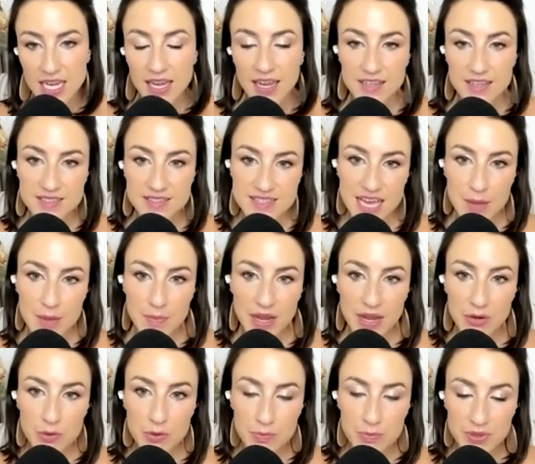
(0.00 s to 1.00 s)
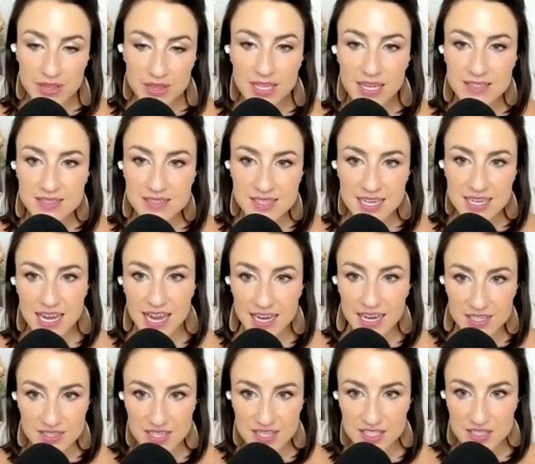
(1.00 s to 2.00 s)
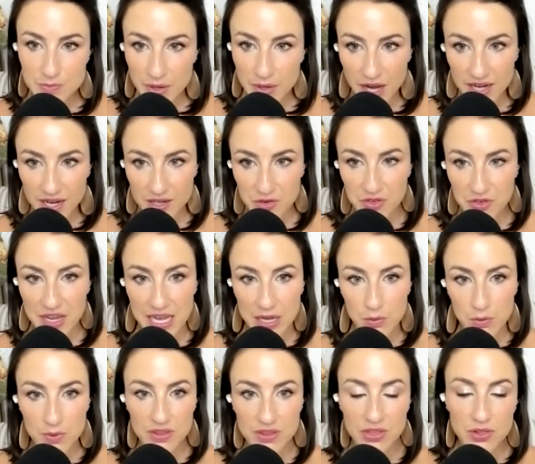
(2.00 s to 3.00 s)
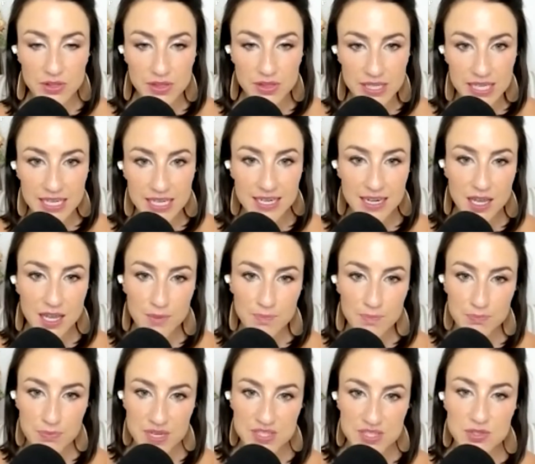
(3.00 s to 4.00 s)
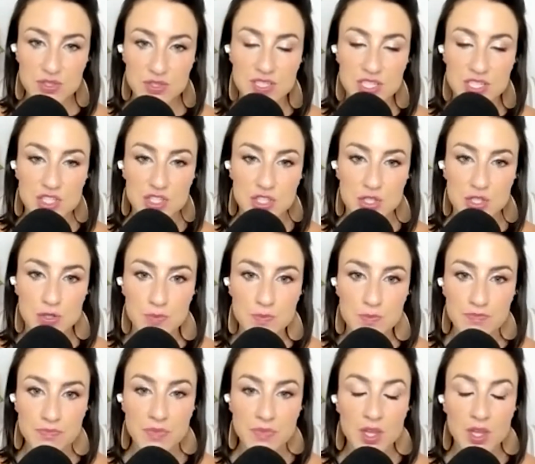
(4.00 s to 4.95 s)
is that by replacing excess body fat with lean muscle tissue,